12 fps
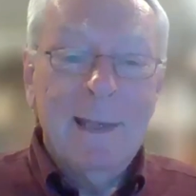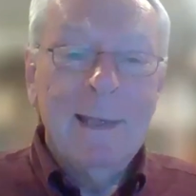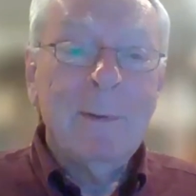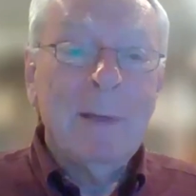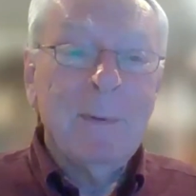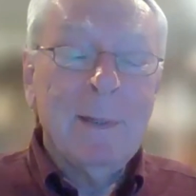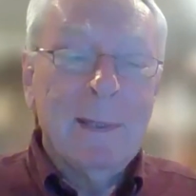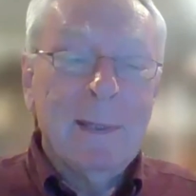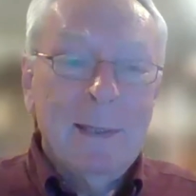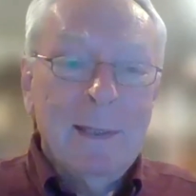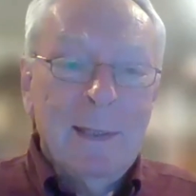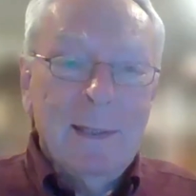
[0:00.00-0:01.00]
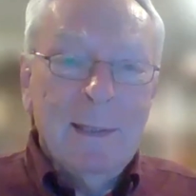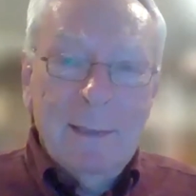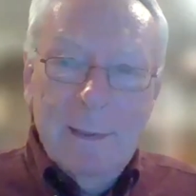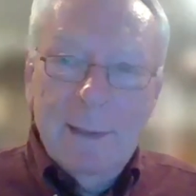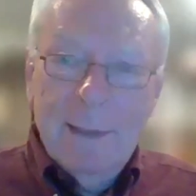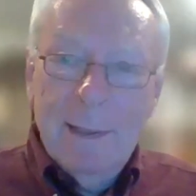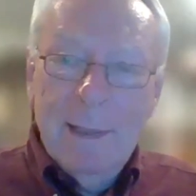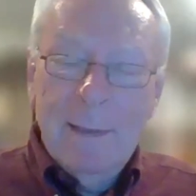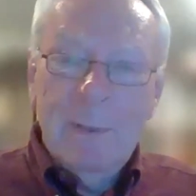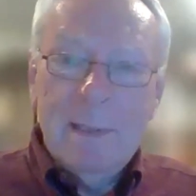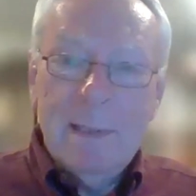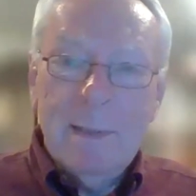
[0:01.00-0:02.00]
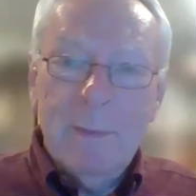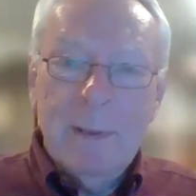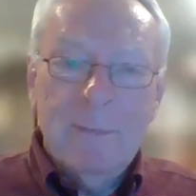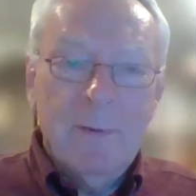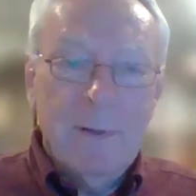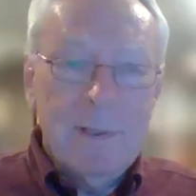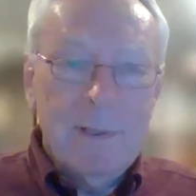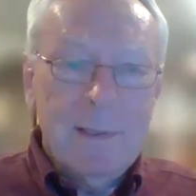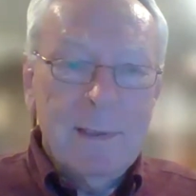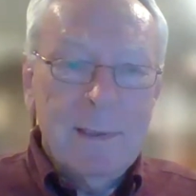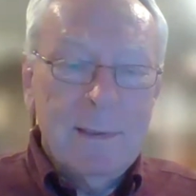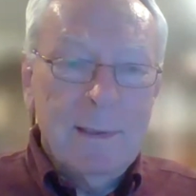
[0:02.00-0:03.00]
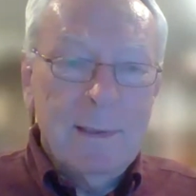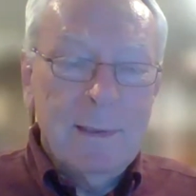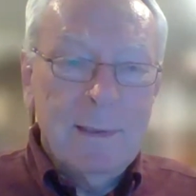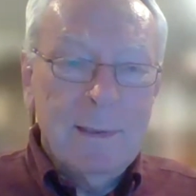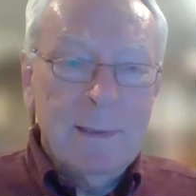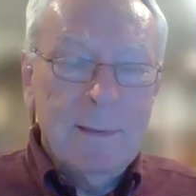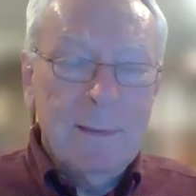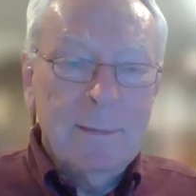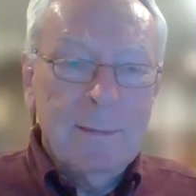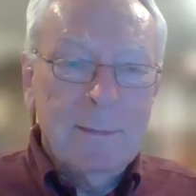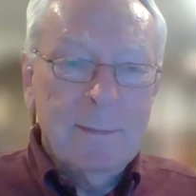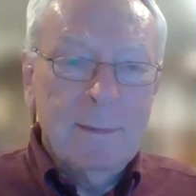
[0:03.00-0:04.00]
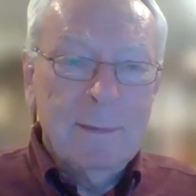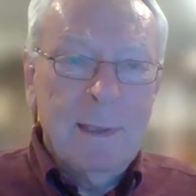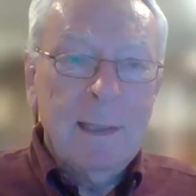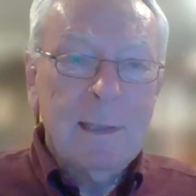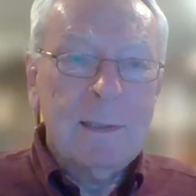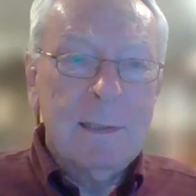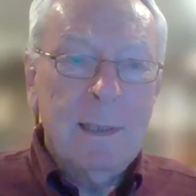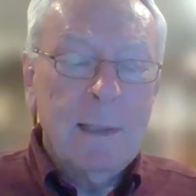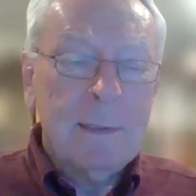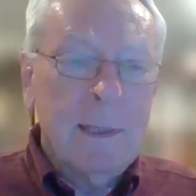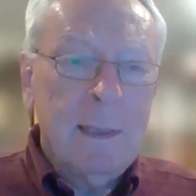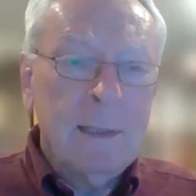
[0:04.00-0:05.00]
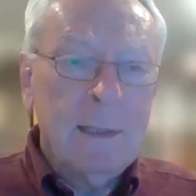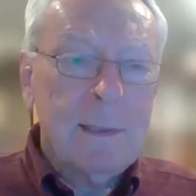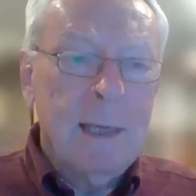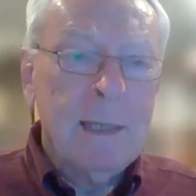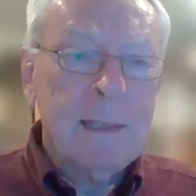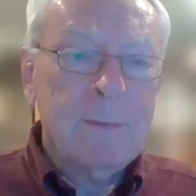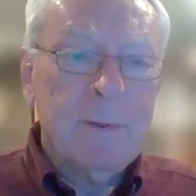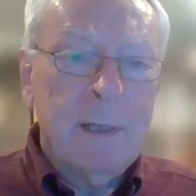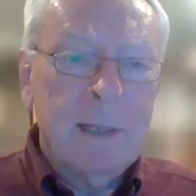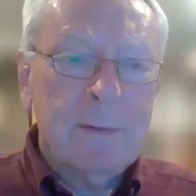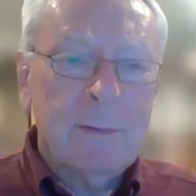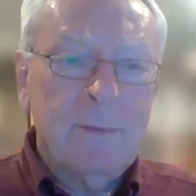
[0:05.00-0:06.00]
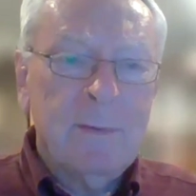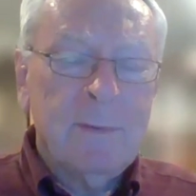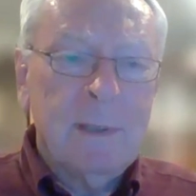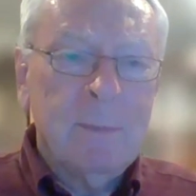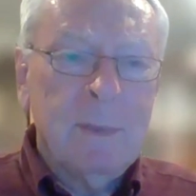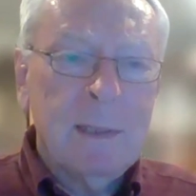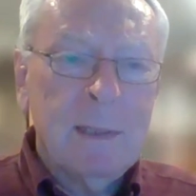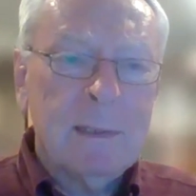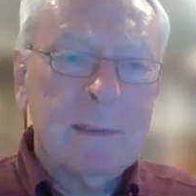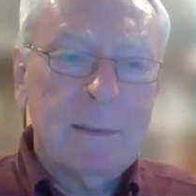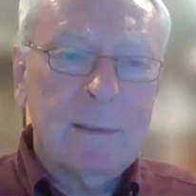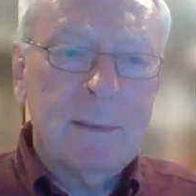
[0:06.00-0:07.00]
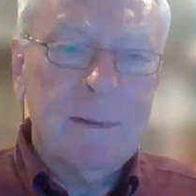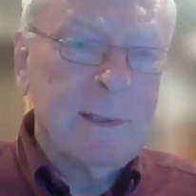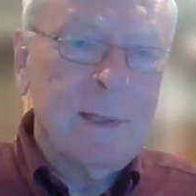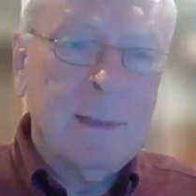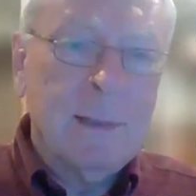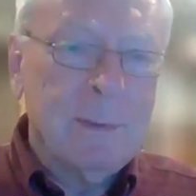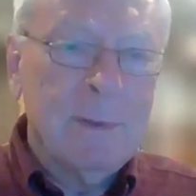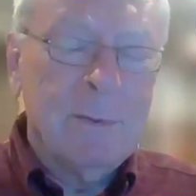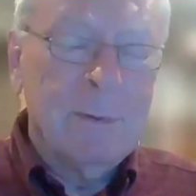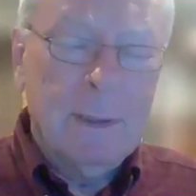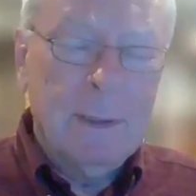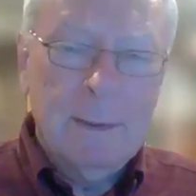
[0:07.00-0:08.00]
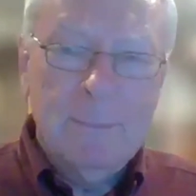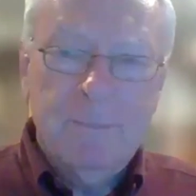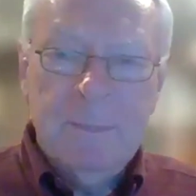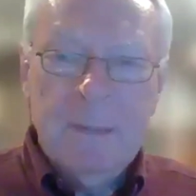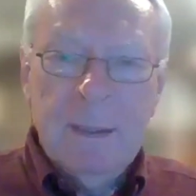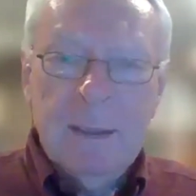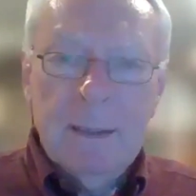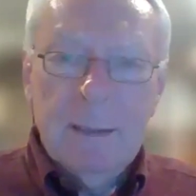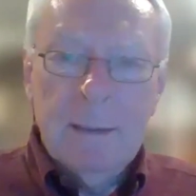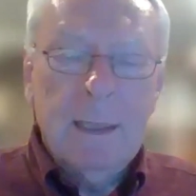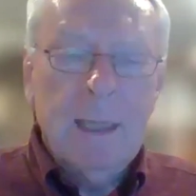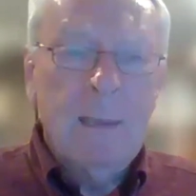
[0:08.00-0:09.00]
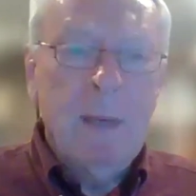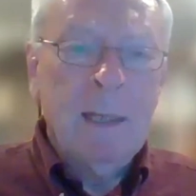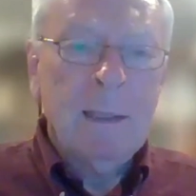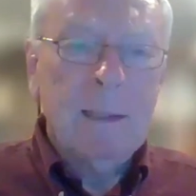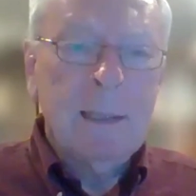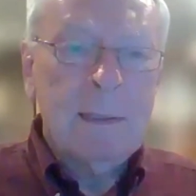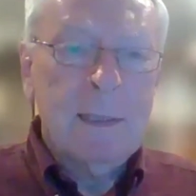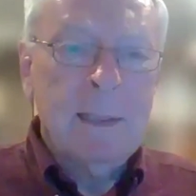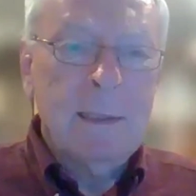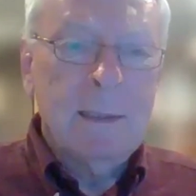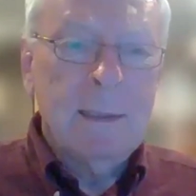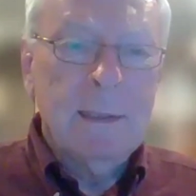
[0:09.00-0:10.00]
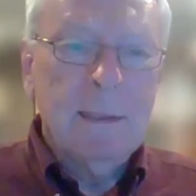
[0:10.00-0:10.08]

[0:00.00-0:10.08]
anyway. NBC went first, and they actually asked for an extra 15 minutes so they could check with New York. They came back and they said